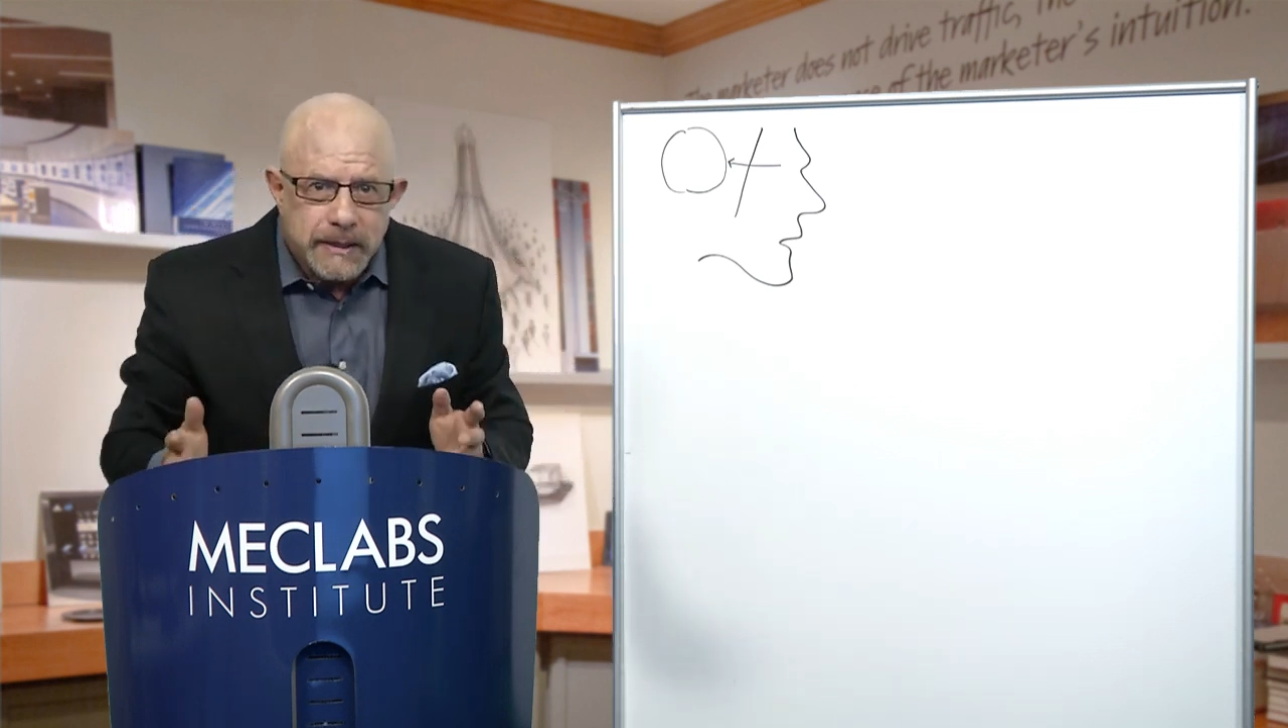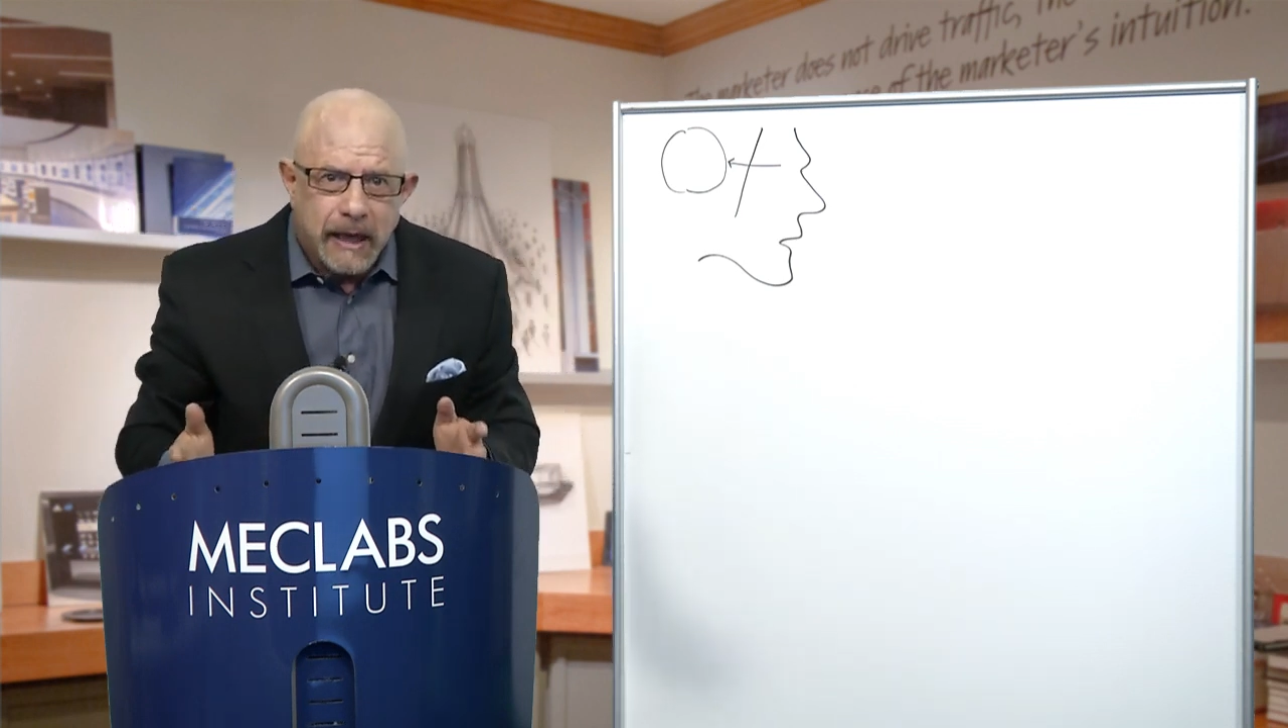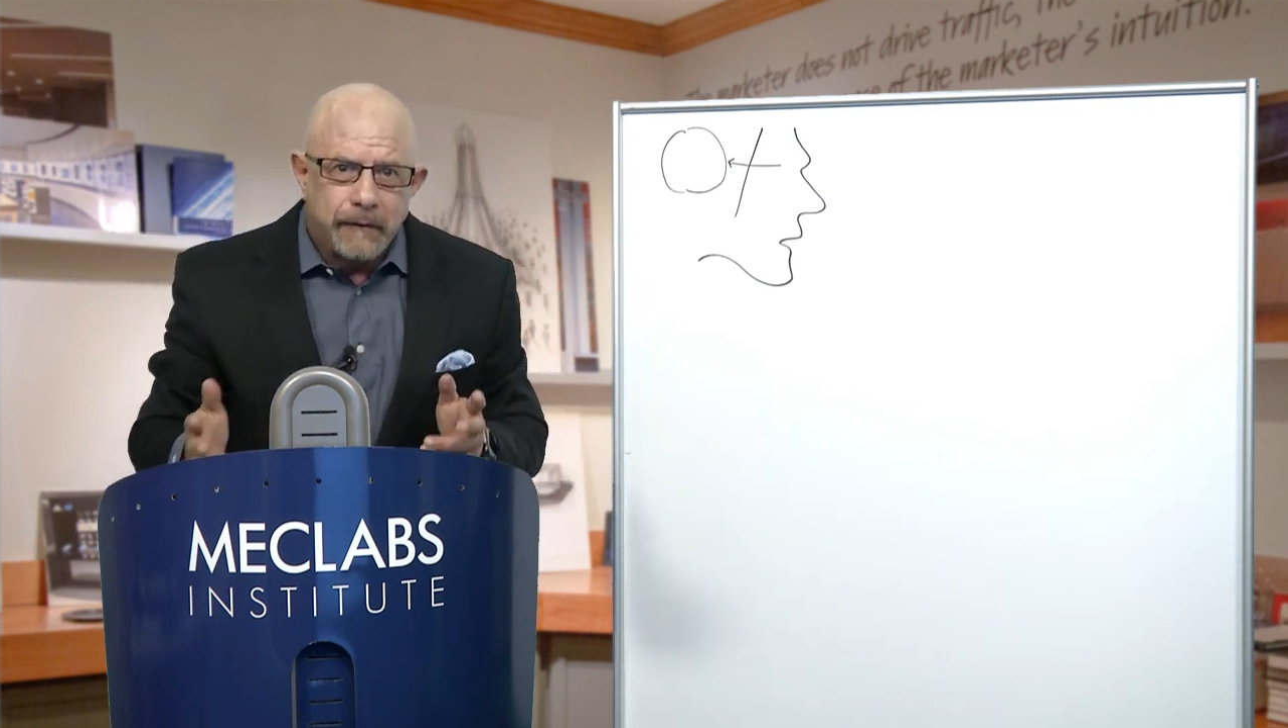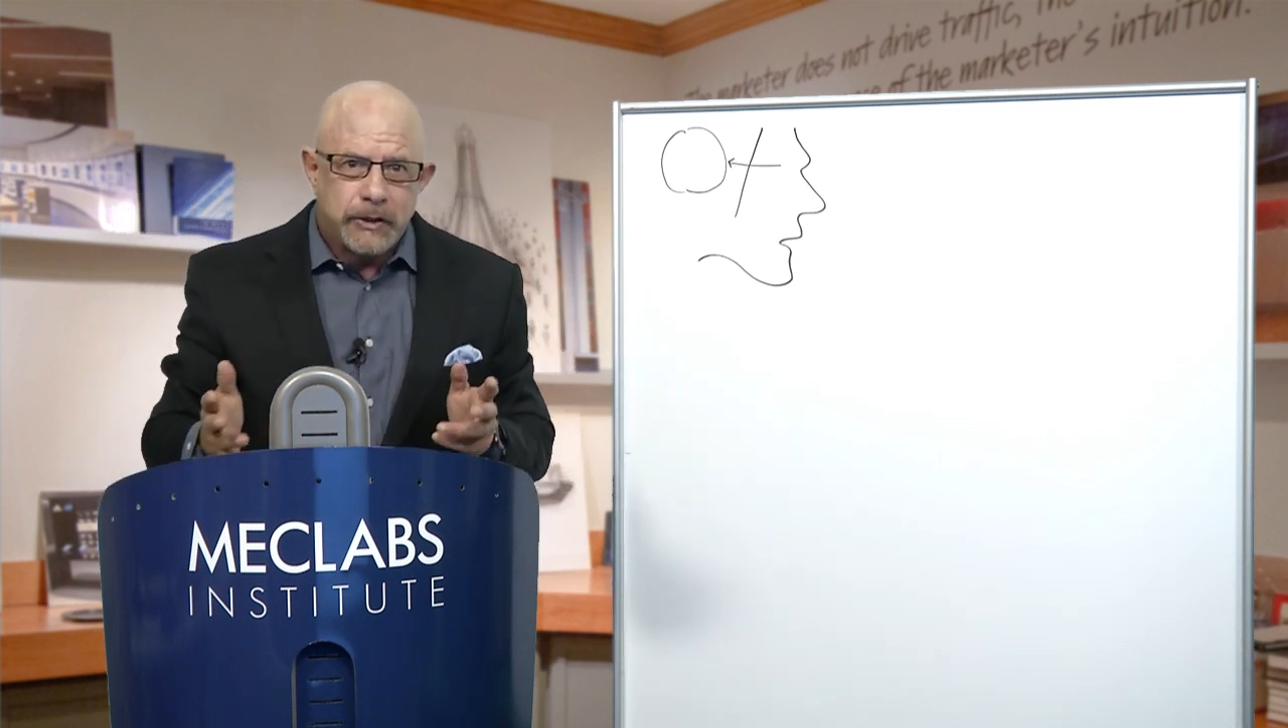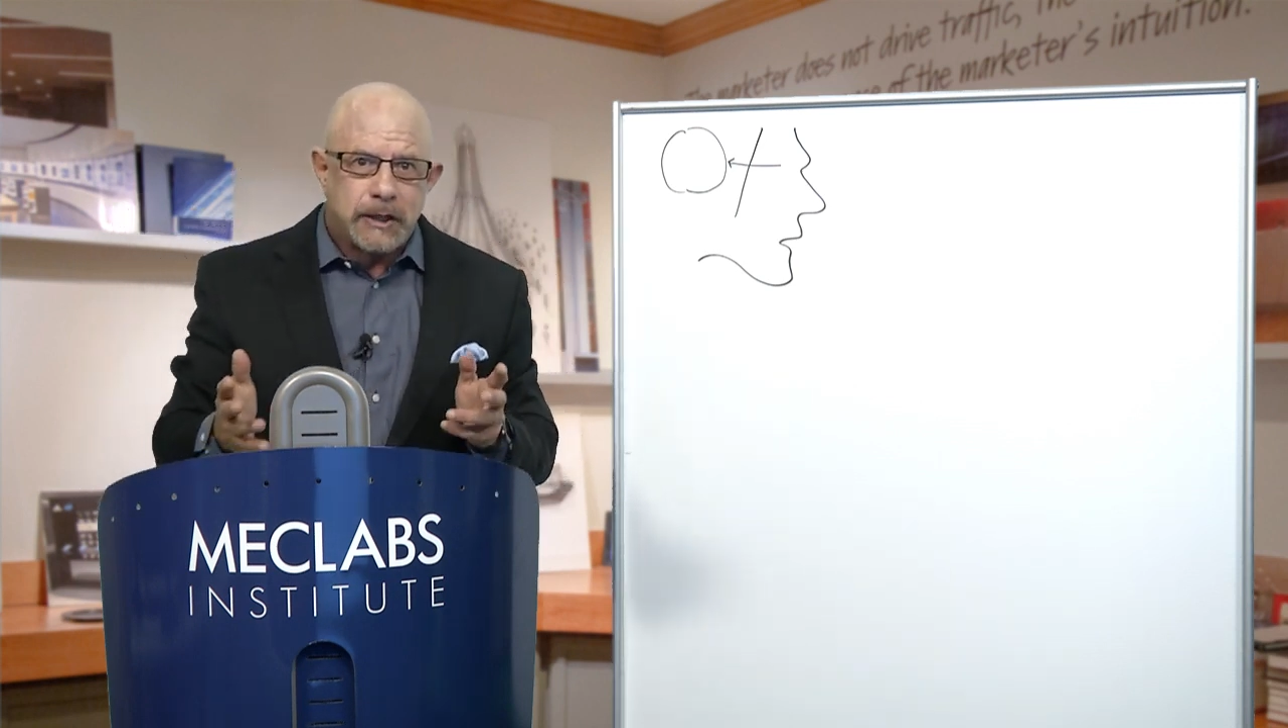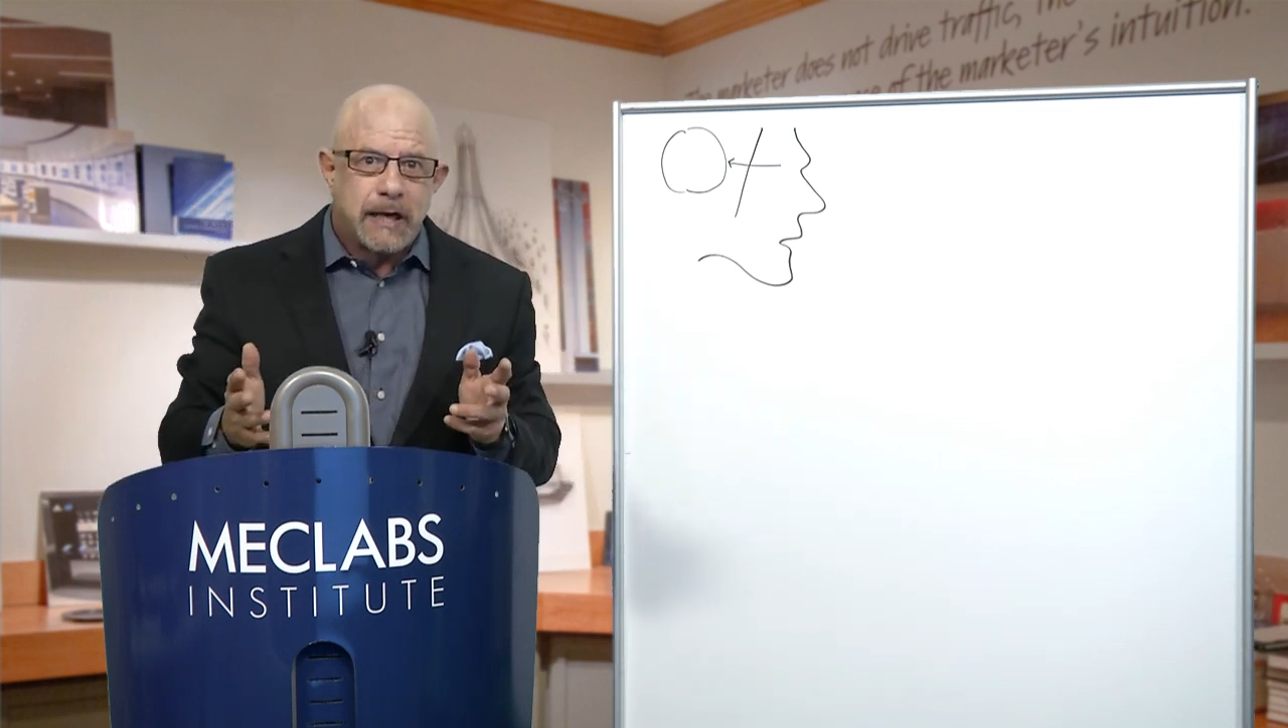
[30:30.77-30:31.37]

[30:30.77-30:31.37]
television